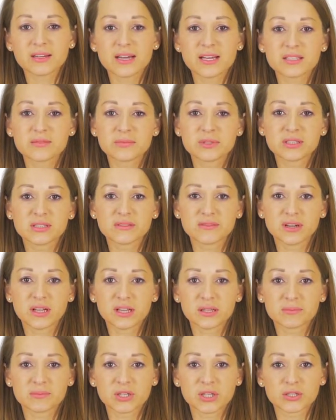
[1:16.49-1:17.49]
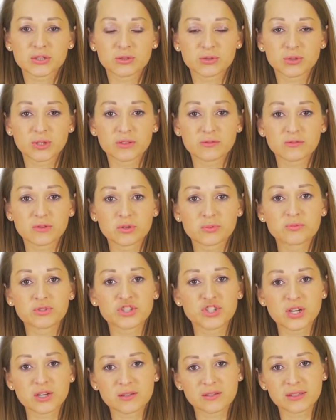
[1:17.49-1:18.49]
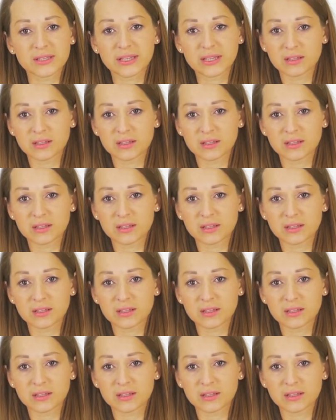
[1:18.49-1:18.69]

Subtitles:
has been developed to confirm general